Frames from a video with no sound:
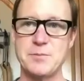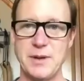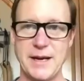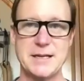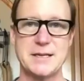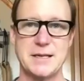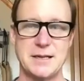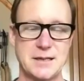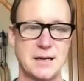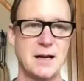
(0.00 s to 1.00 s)
place
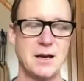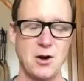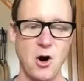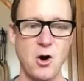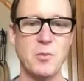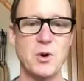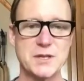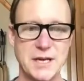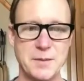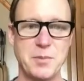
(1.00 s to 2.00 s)
is
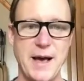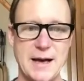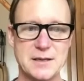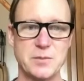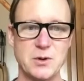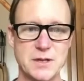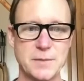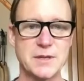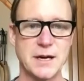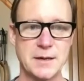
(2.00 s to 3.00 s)
almost impassable
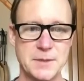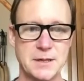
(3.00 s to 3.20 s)
sometimes.